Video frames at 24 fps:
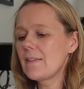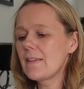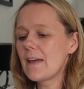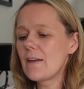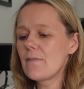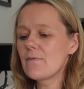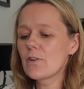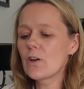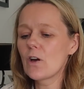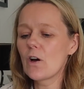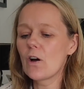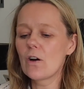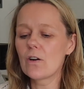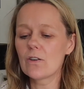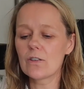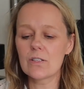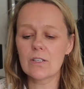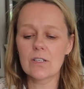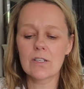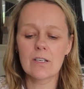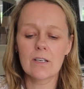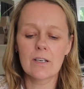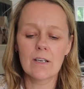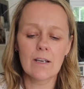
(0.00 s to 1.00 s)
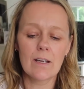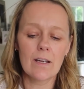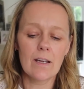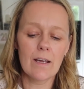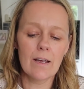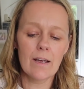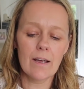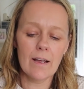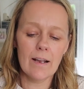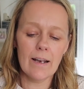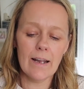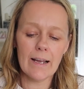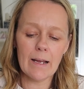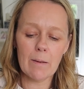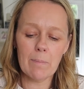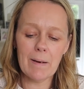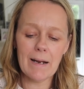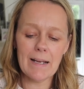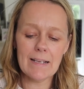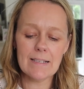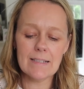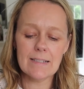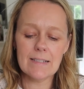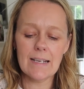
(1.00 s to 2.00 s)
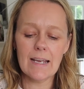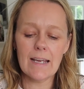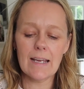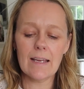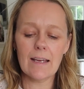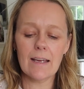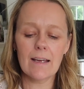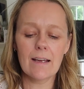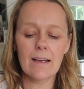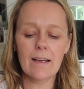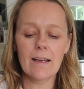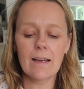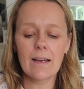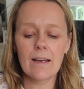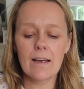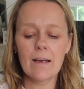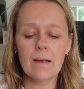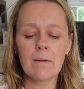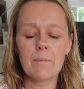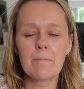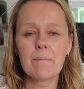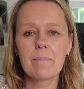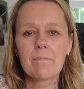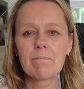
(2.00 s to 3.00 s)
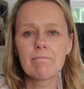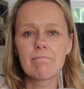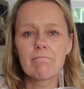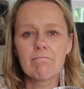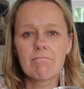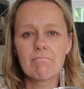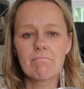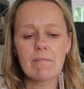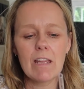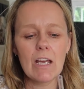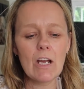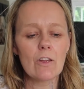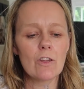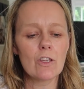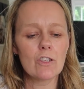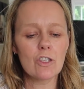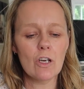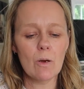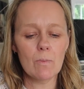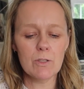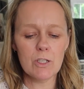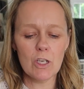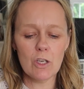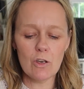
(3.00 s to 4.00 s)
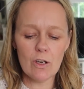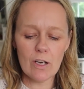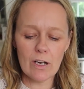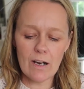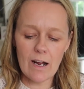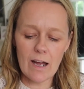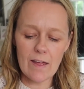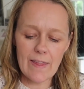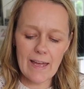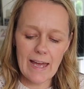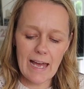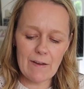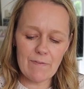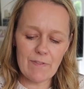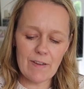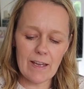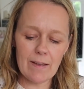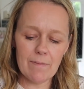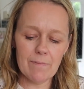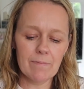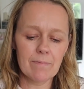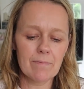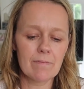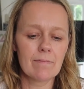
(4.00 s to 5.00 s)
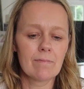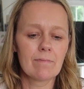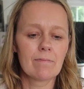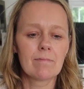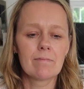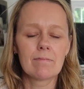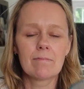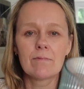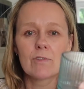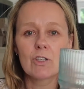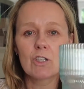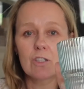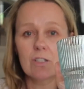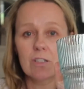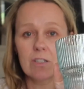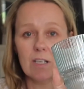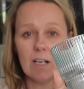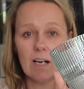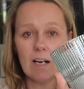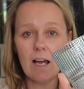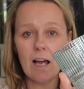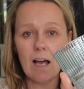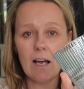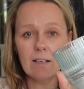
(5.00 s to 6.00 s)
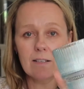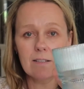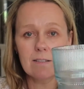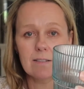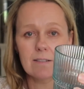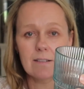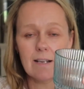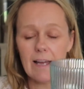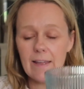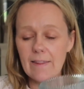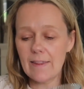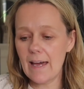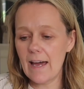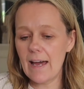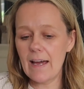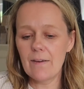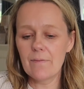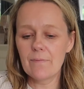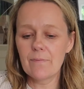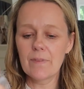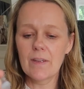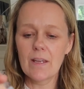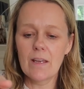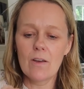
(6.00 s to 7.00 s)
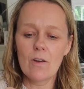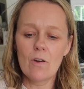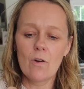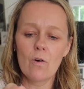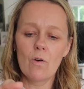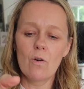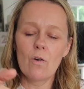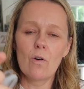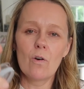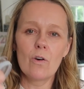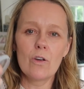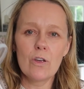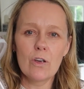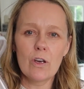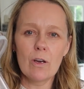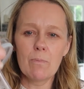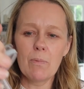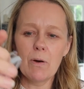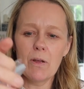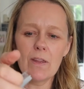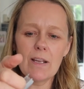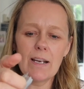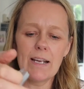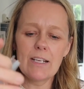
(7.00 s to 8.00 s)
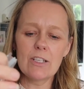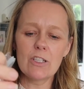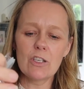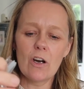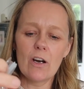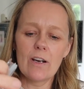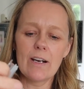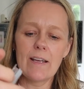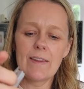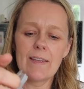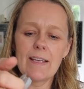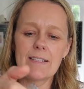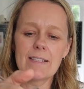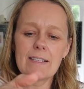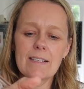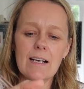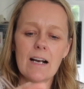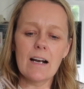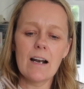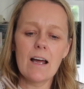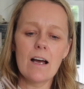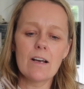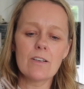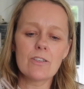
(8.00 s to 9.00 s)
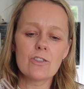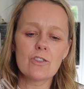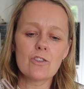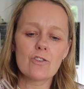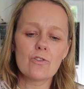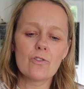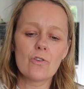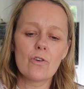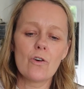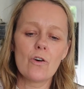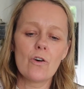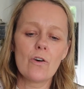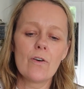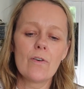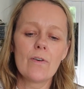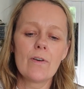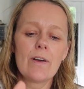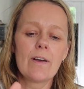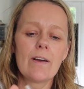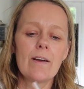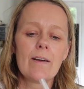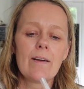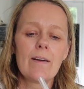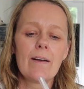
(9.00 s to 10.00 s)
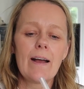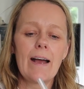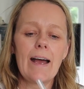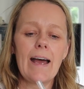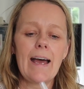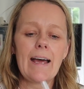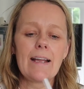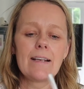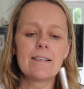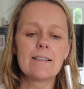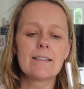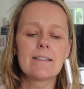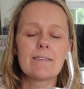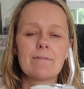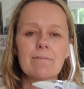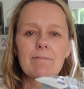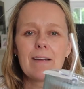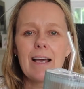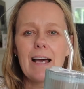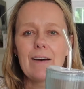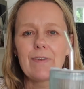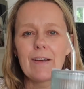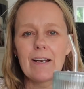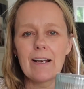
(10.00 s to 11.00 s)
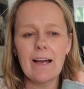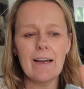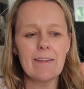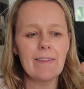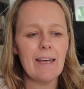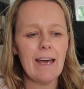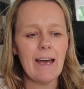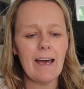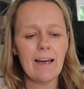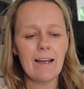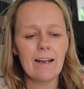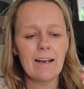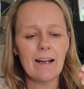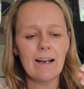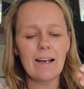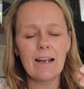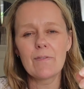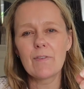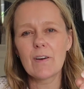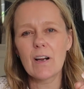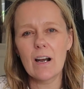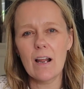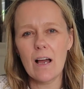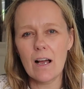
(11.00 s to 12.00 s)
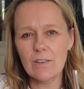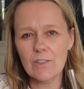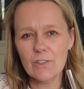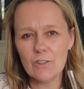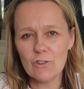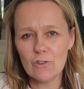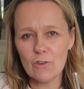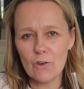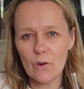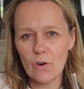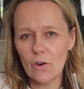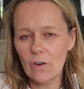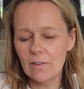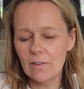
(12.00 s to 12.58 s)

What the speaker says: they've got like a plastic thing on the top, so you can either have it just as a glass like that, or you can put the lid on and this is a glass straw and have it like that. And I love a glass straw.